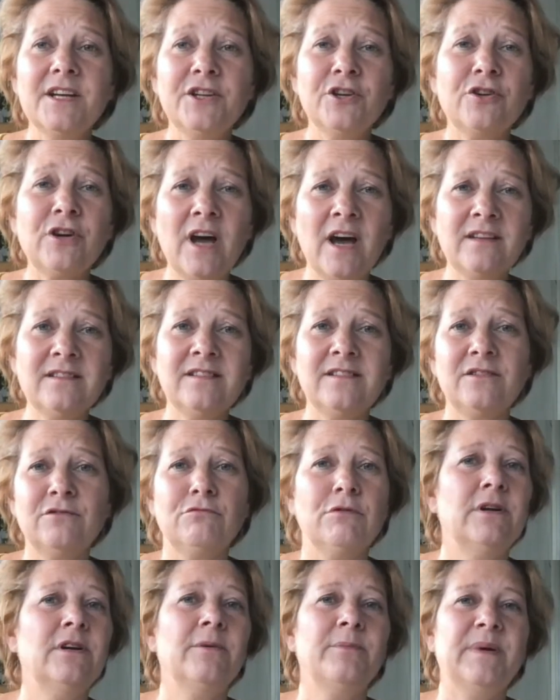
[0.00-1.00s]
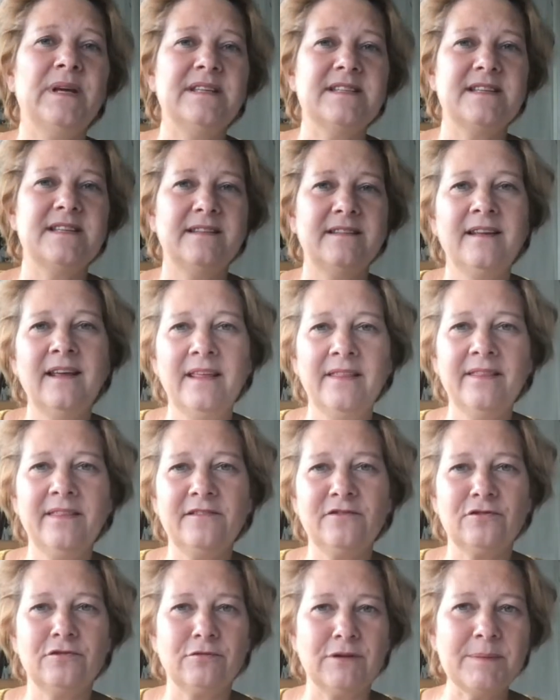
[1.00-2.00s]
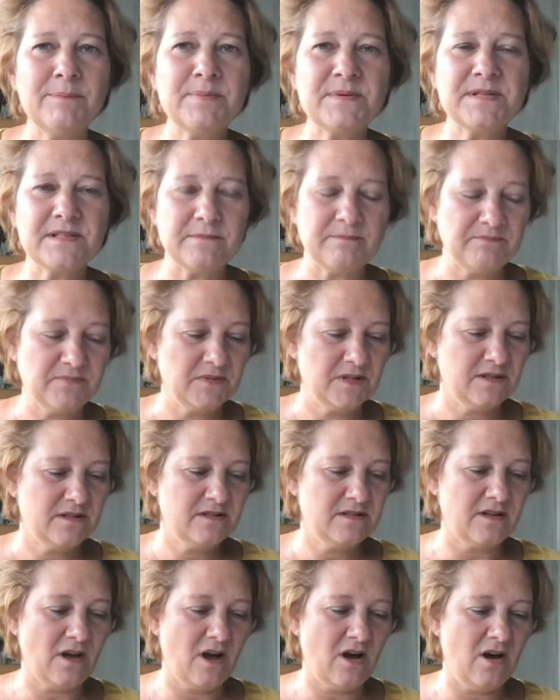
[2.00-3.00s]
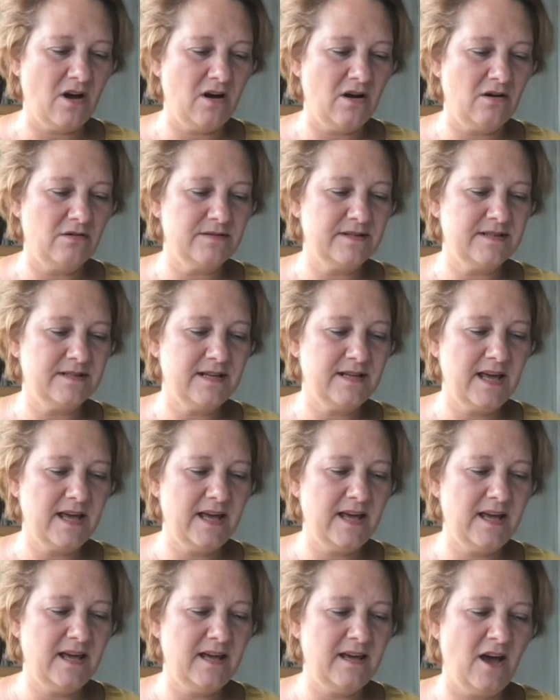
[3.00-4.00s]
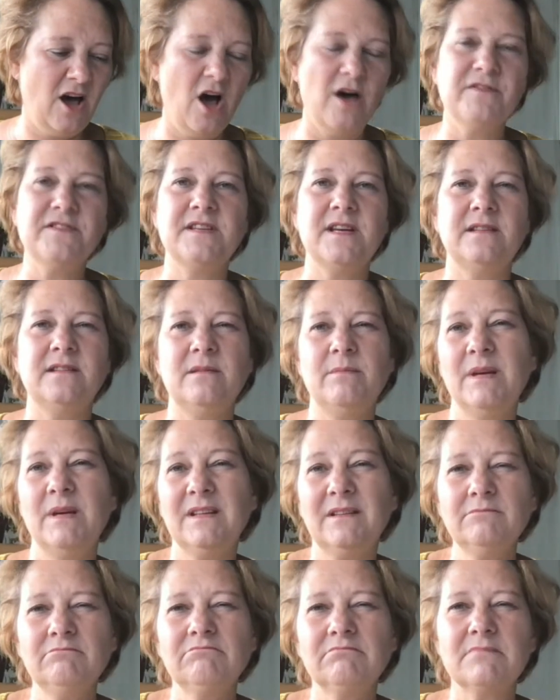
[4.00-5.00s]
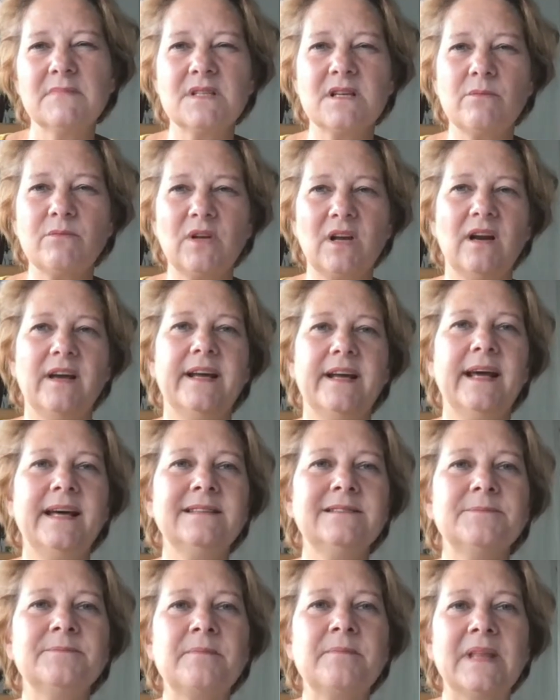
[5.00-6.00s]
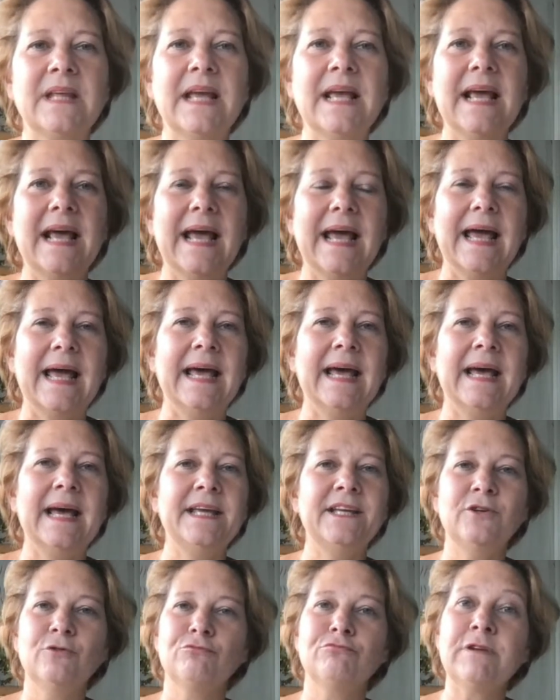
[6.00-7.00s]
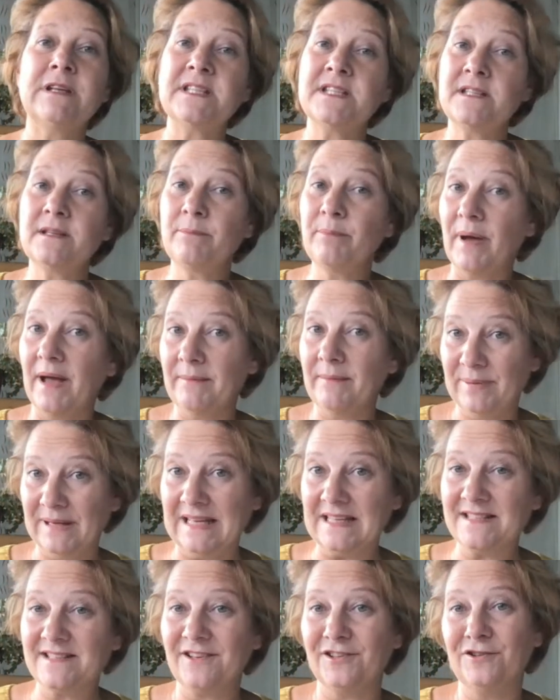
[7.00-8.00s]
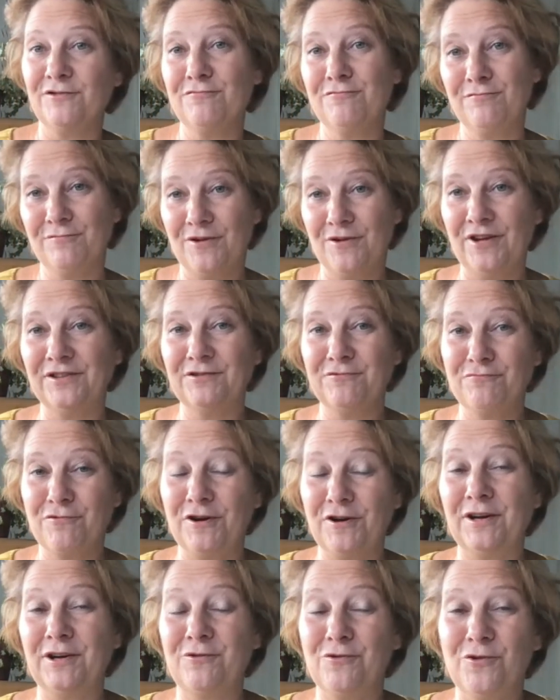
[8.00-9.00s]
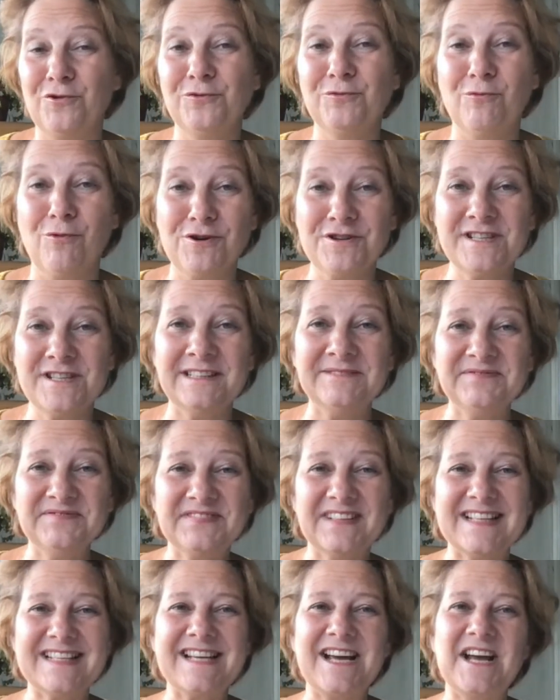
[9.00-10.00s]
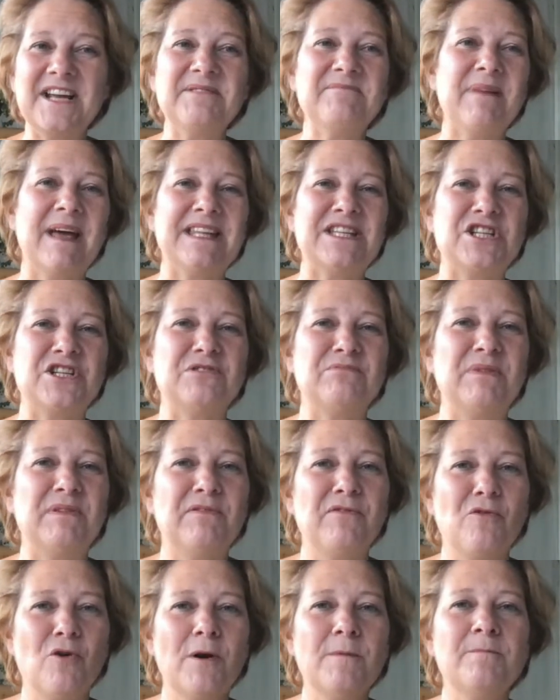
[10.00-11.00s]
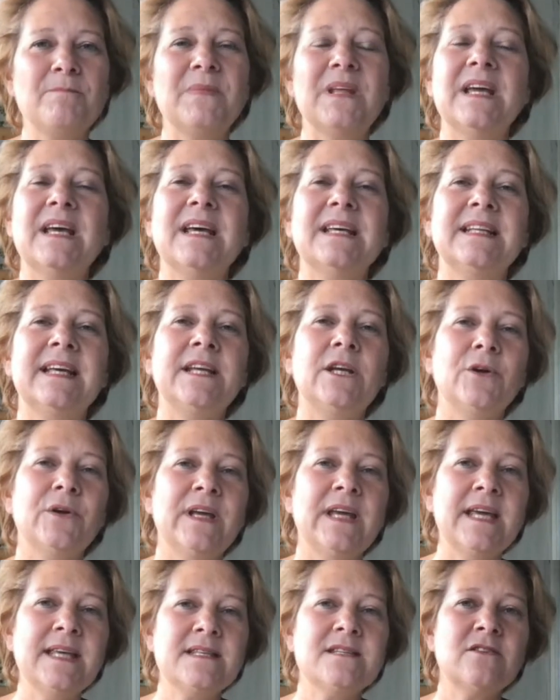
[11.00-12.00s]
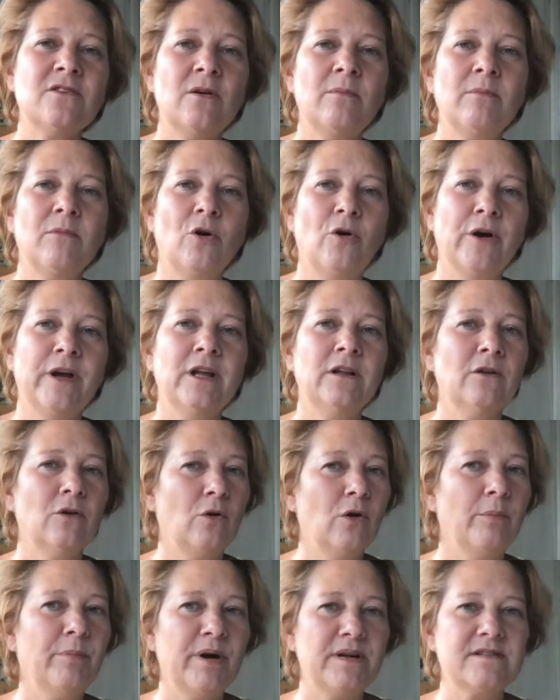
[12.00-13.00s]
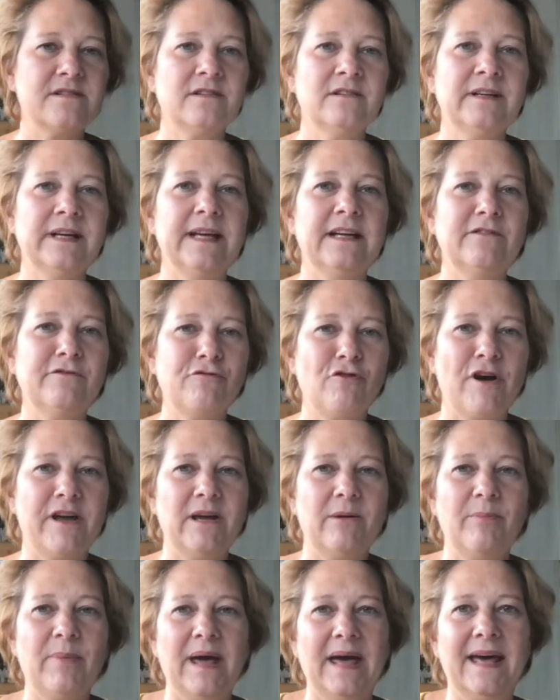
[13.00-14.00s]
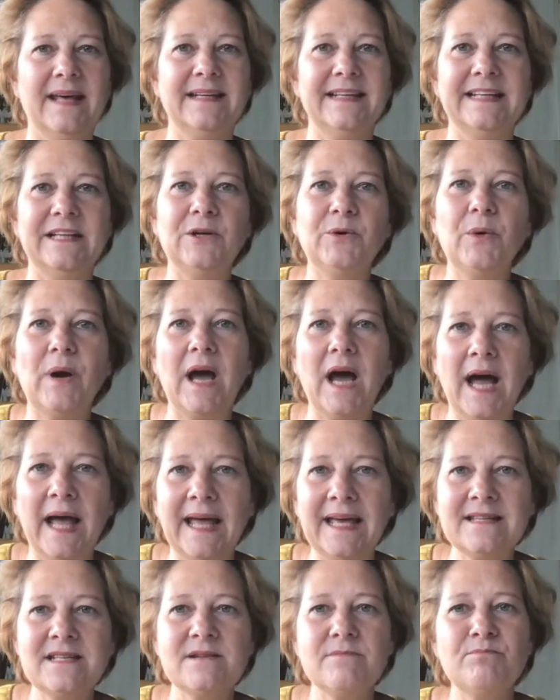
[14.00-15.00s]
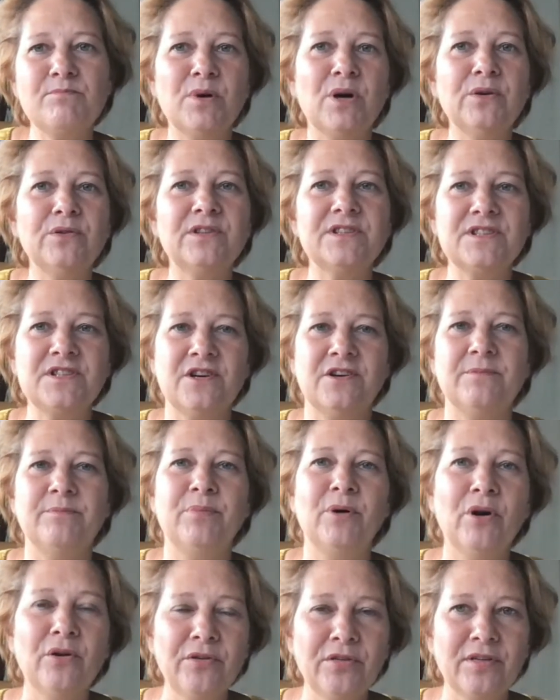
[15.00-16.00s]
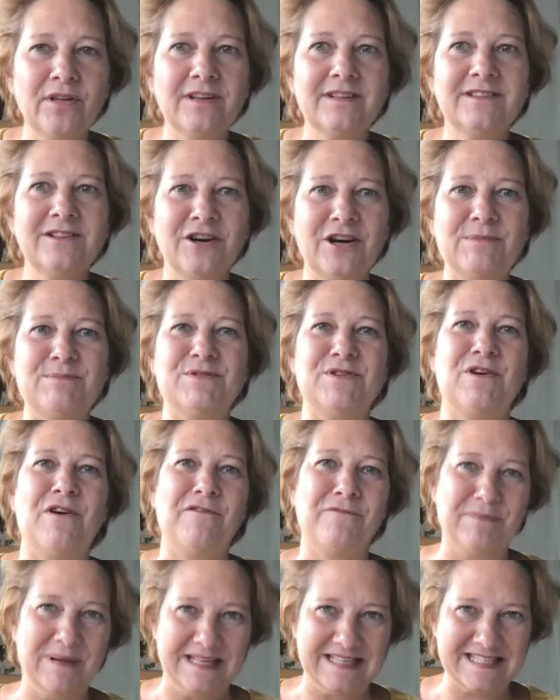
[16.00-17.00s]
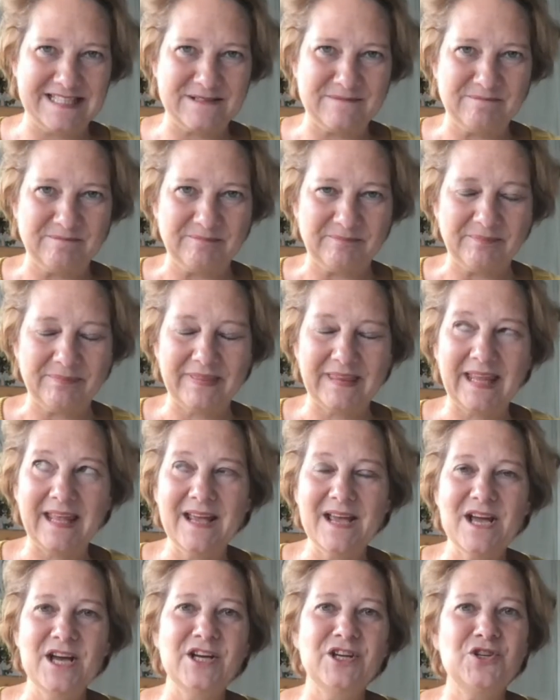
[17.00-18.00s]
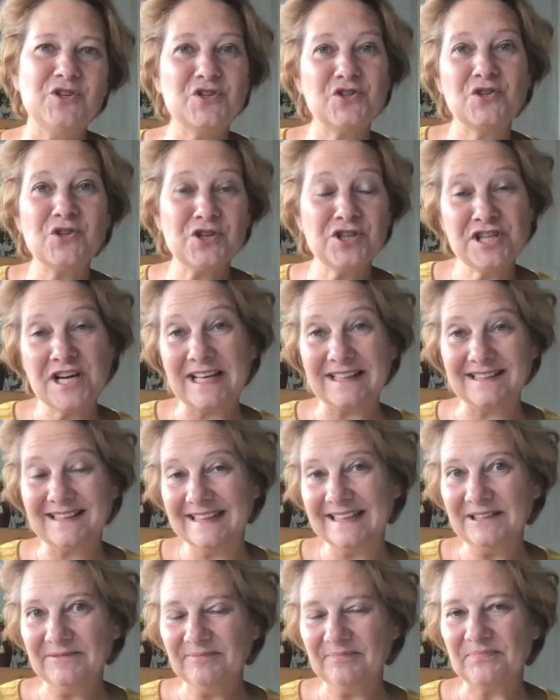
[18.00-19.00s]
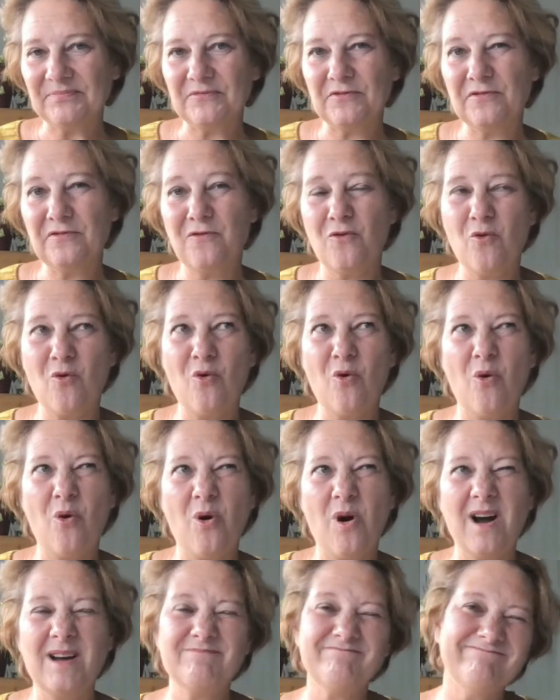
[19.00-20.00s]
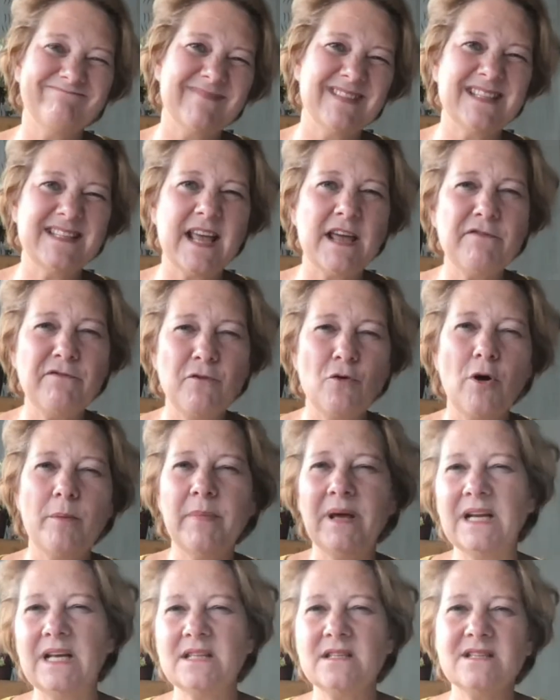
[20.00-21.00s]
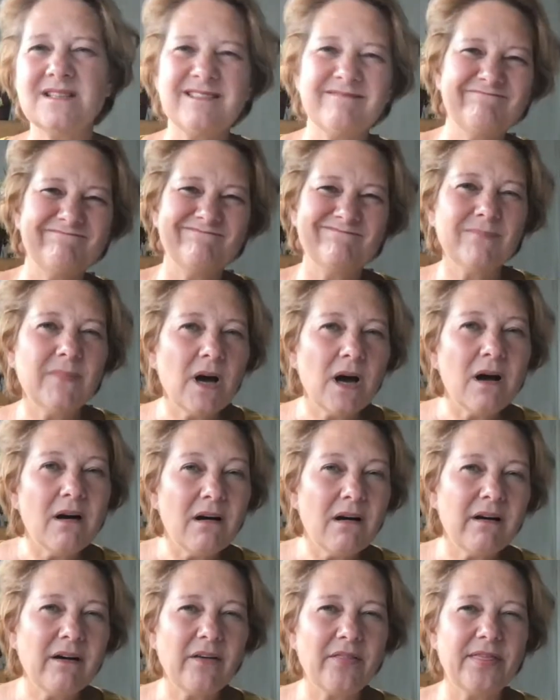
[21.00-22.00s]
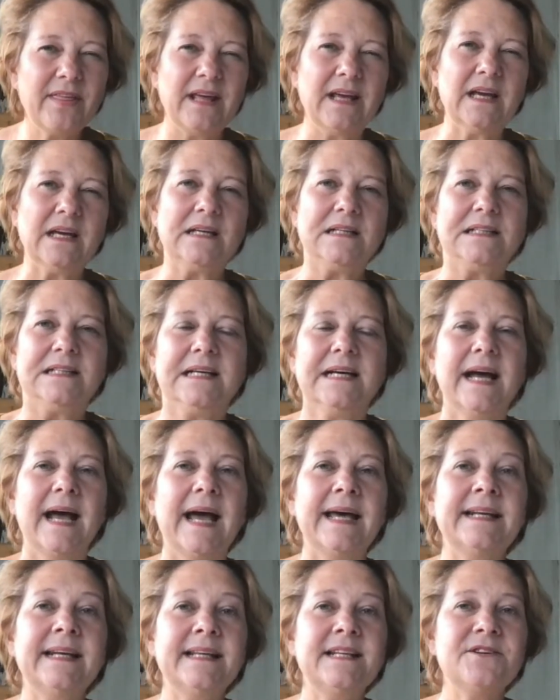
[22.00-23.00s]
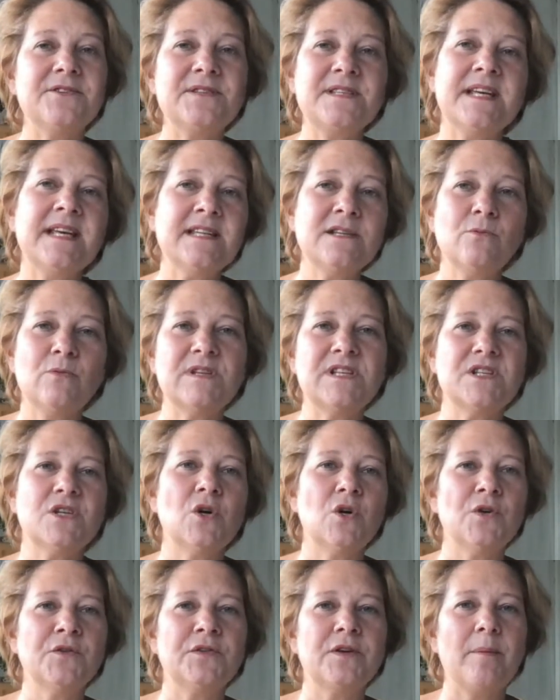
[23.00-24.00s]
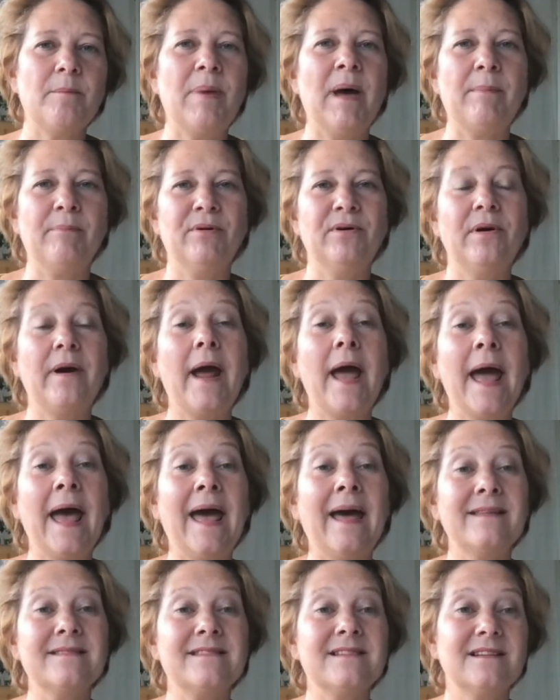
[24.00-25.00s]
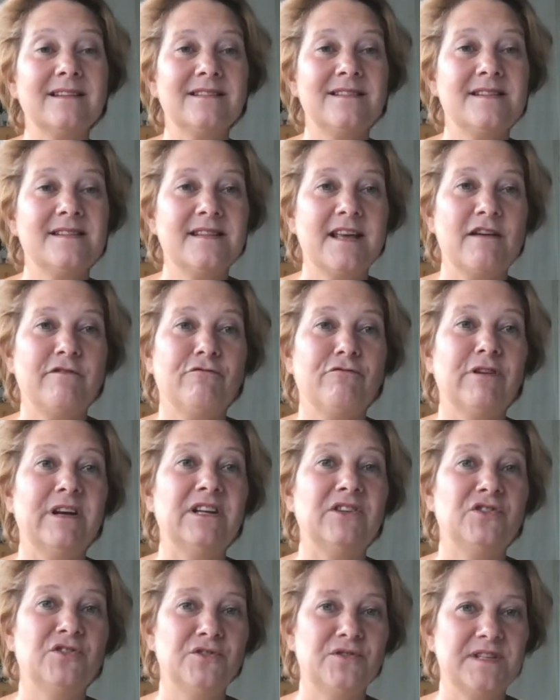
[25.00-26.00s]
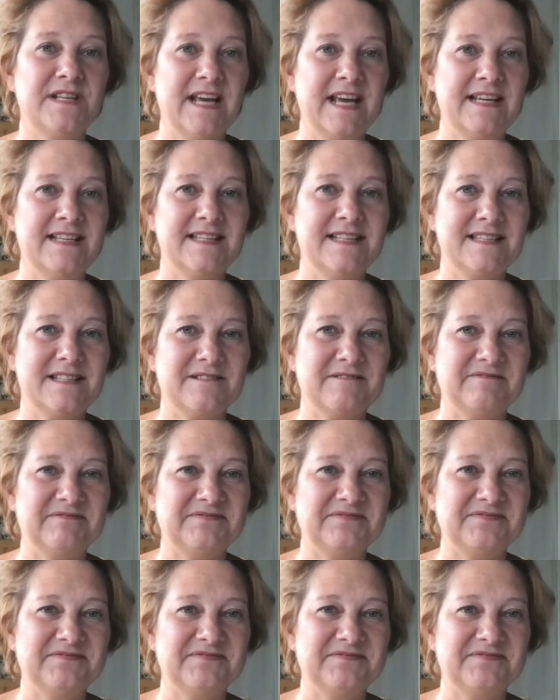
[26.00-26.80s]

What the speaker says: You cut the runner beans in thin strips, so say half a centimeter, something like that. And you rinse the beans under running cold water, as I mentioned before. Then you heat some oil or butter in a frying pan, and you add both types of beans. You stir gently for, say, 4 minutes, I think. And then you season with salt, pepper, and the savory to taste.